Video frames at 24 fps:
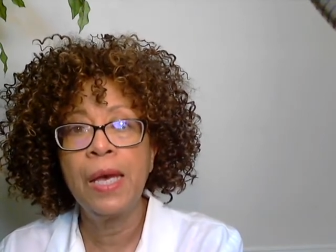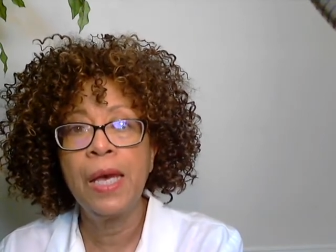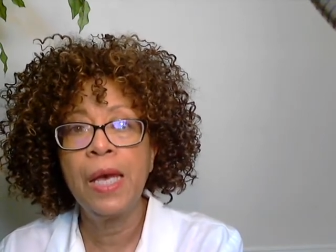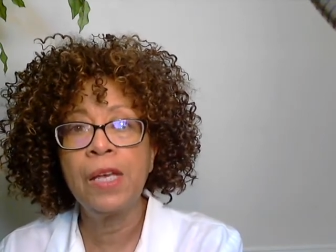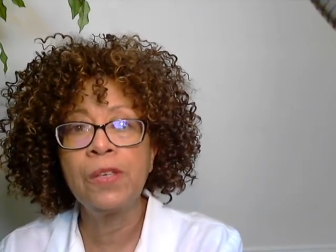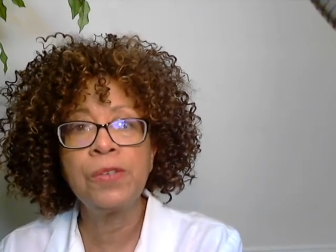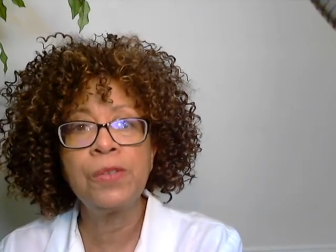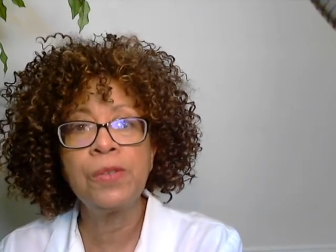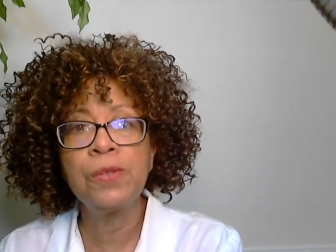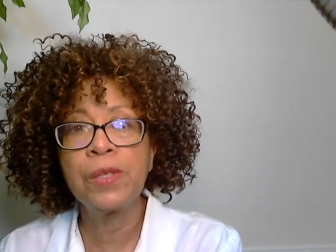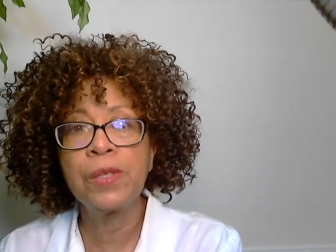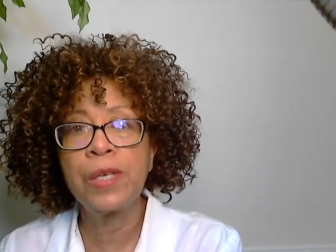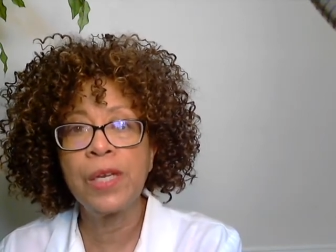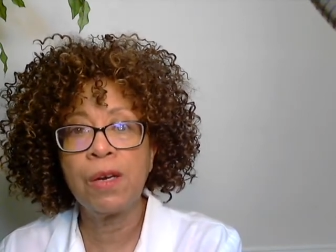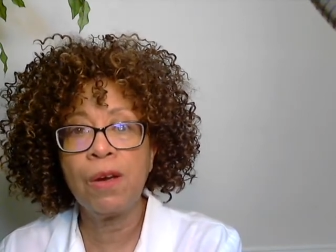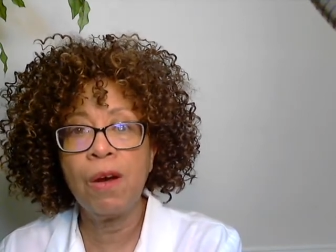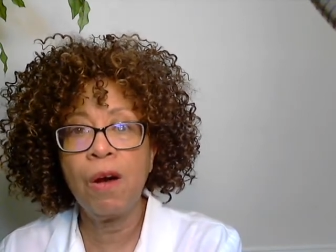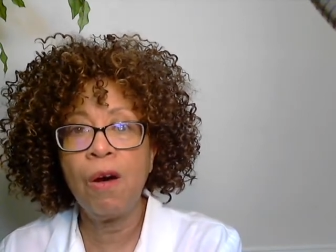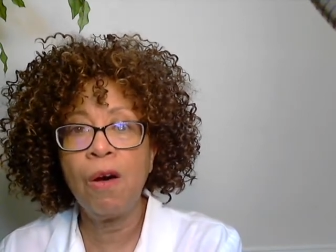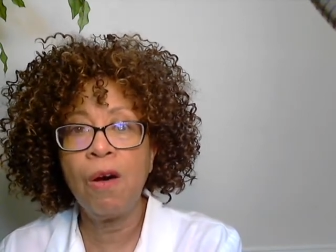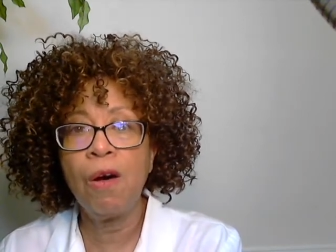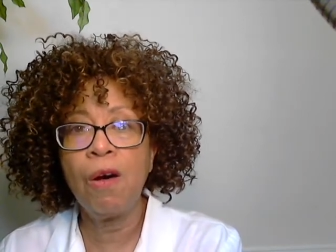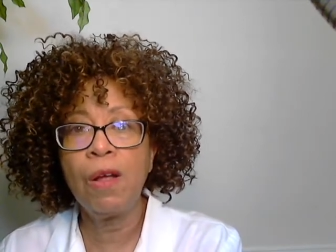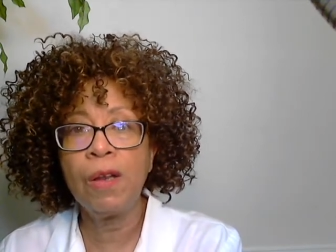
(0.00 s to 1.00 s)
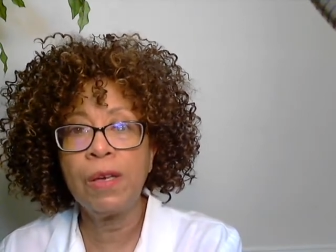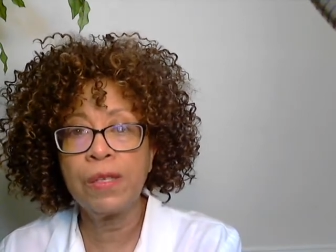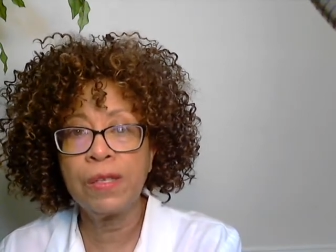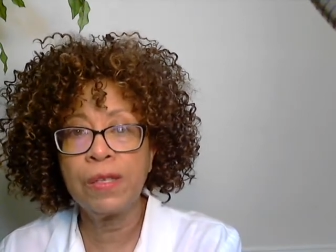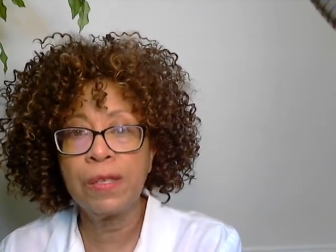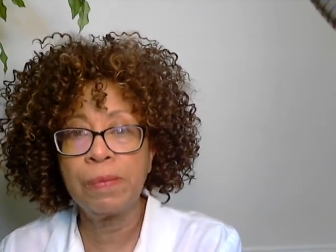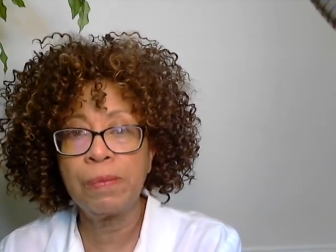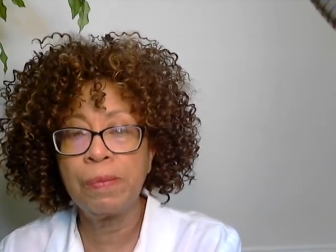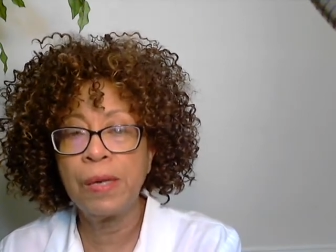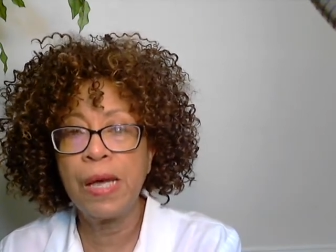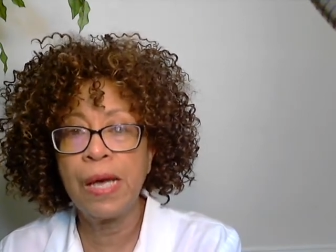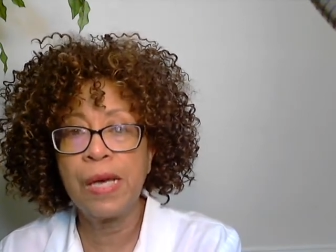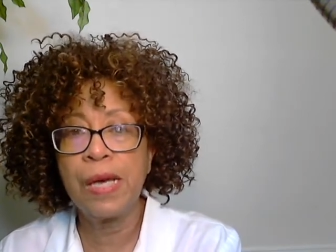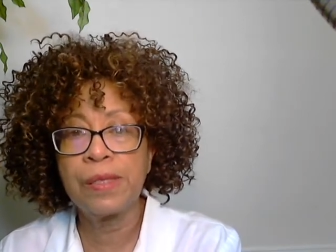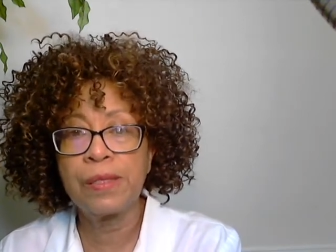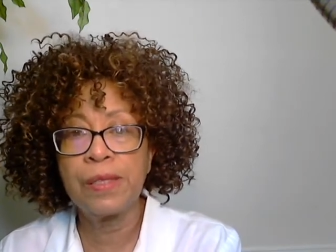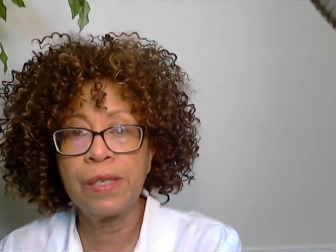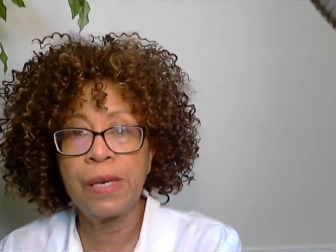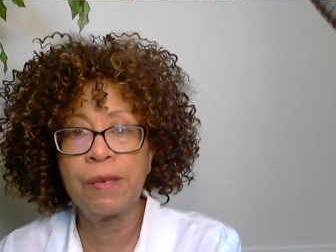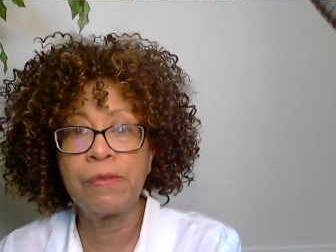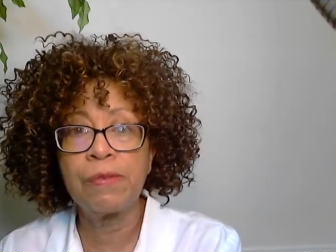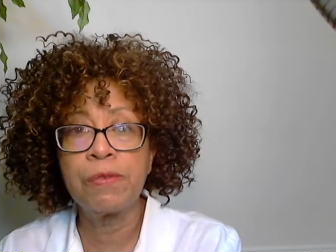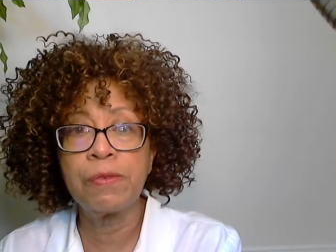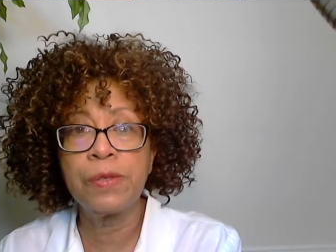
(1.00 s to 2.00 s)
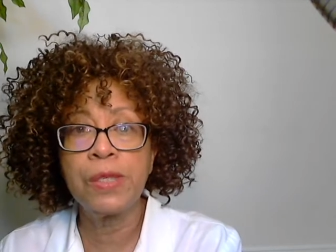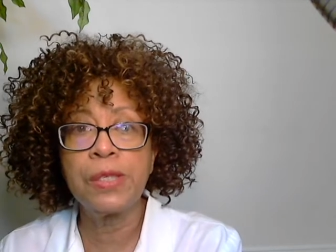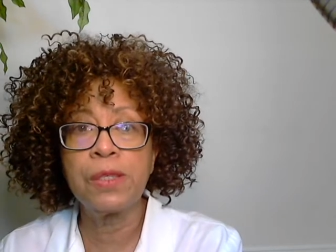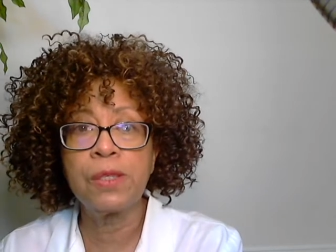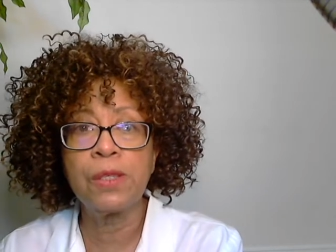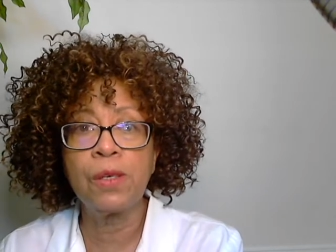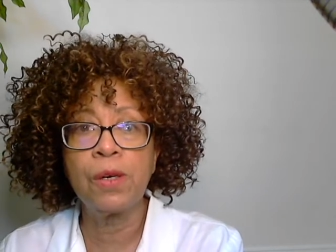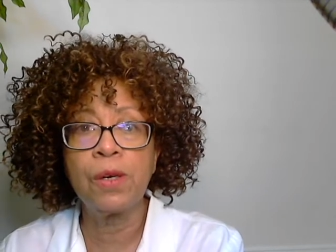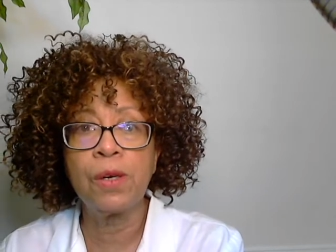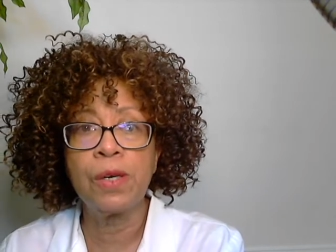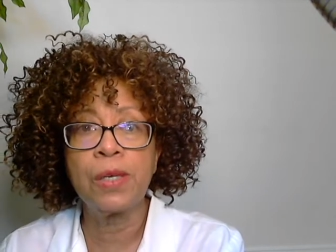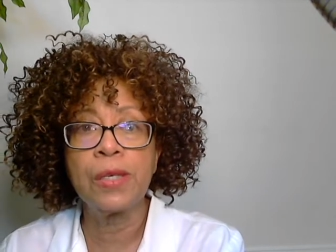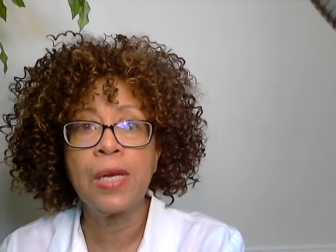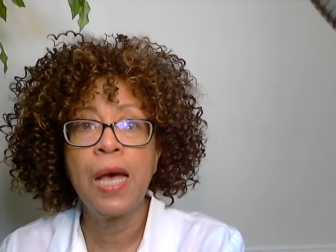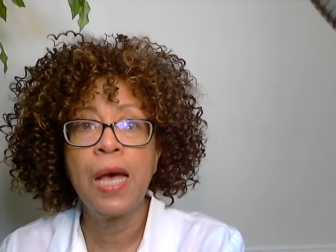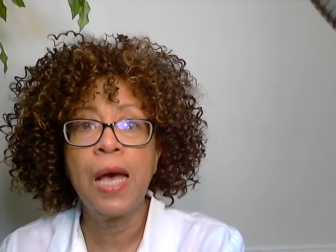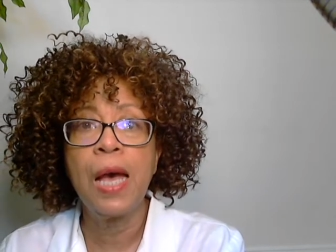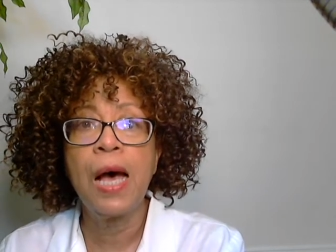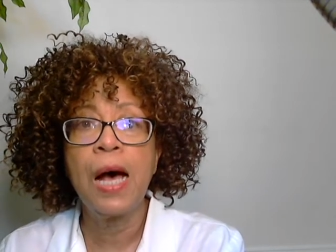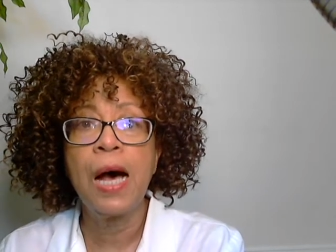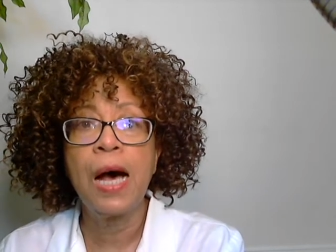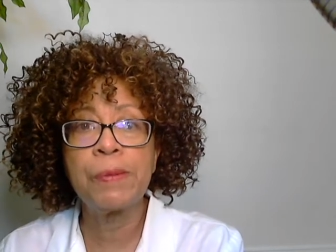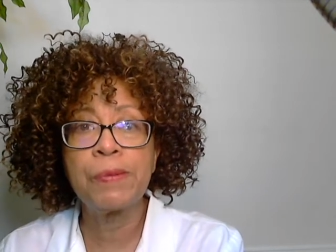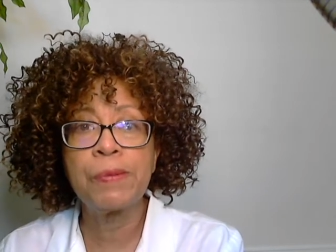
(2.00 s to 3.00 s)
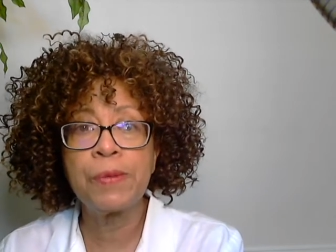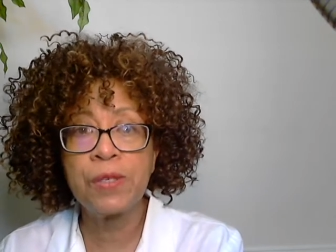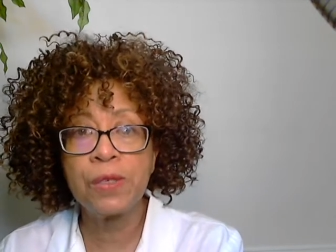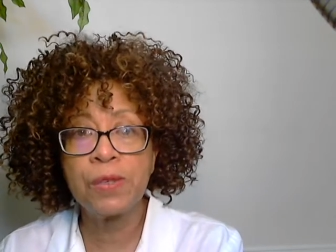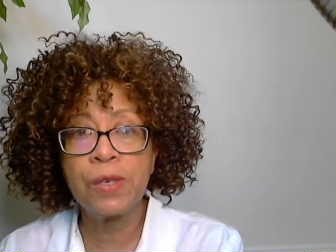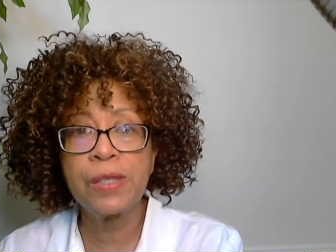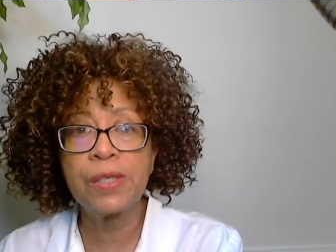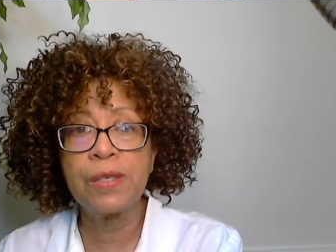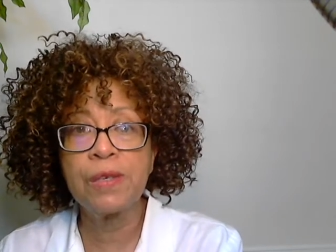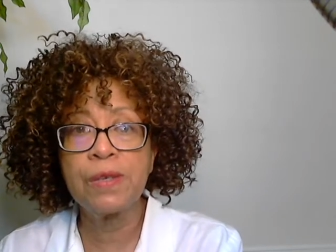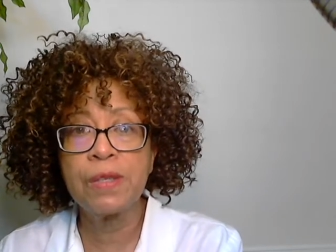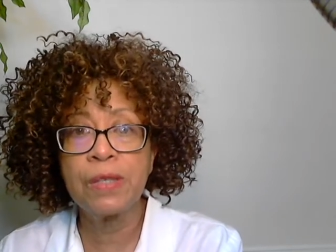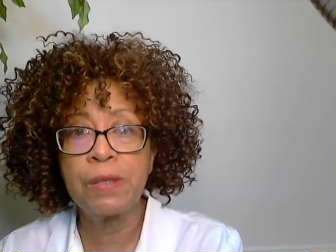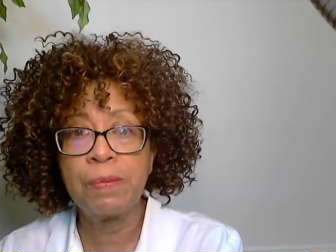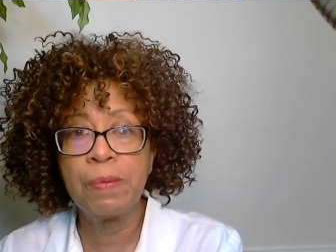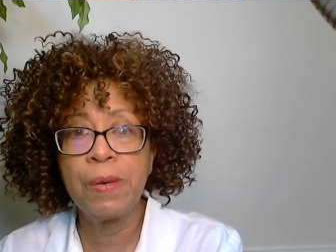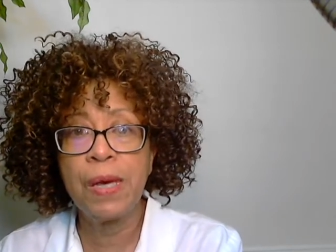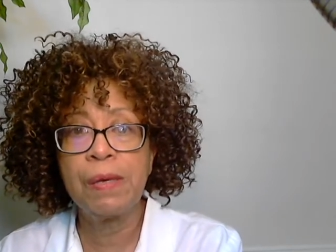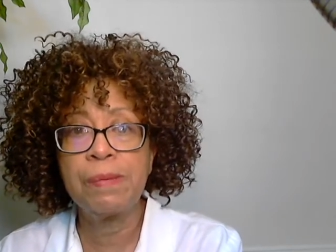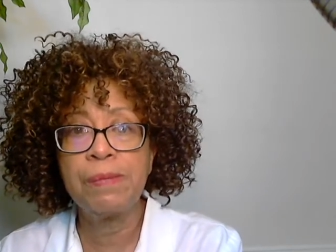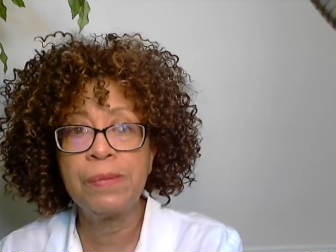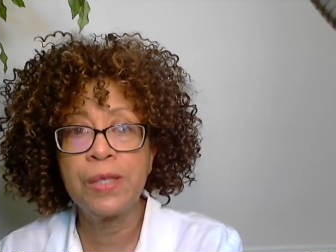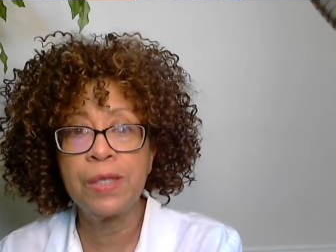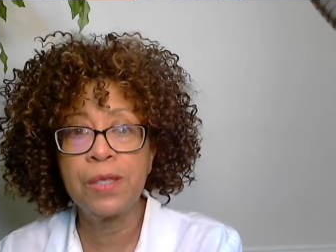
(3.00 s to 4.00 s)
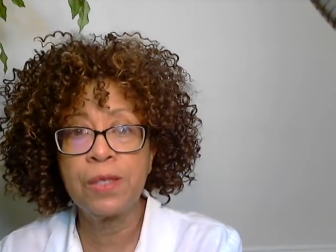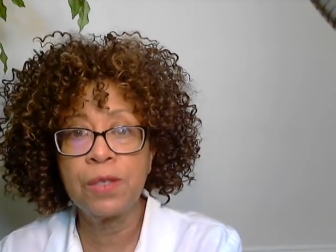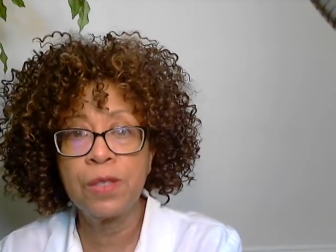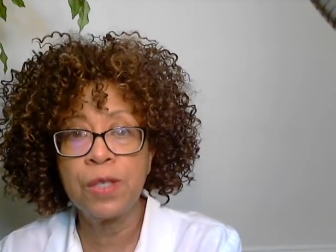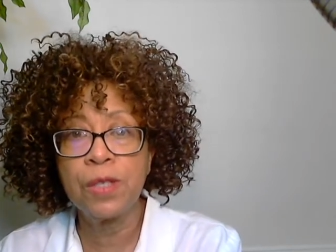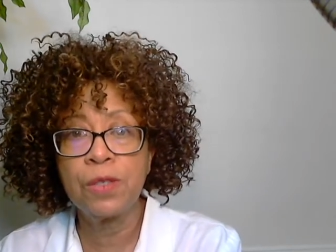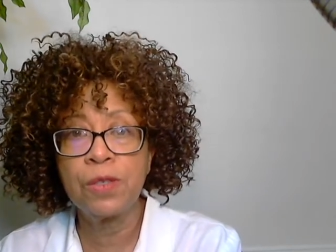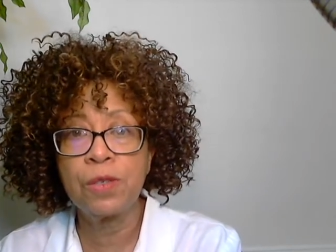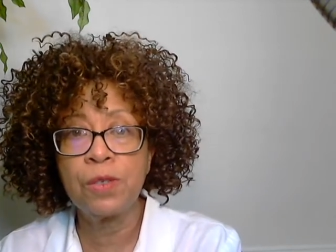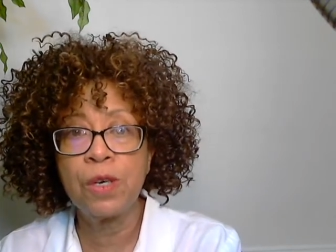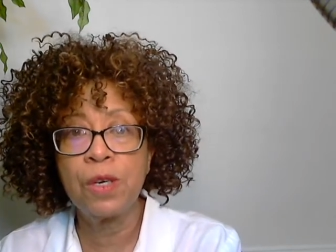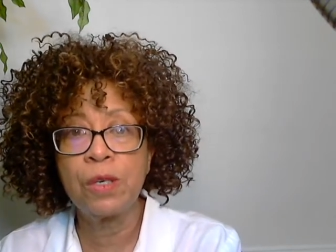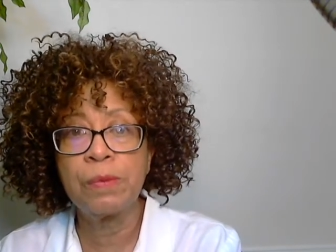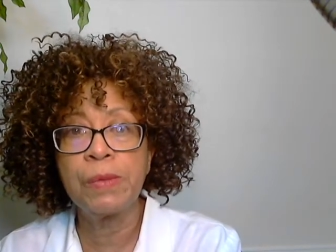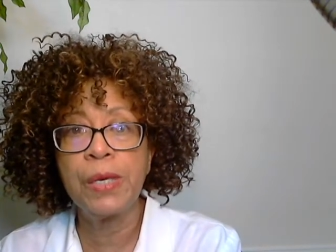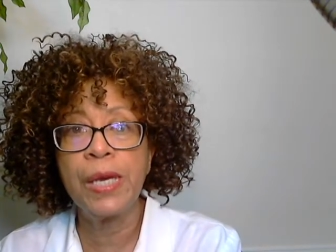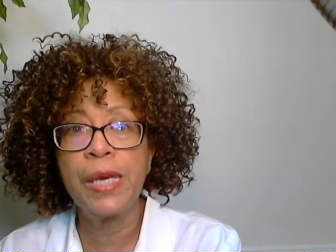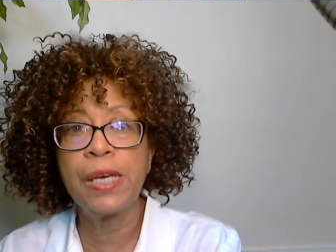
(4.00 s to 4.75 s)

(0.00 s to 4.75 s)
and you'll get all of the blogs that I've written on obstructive sleep apnea syndrome,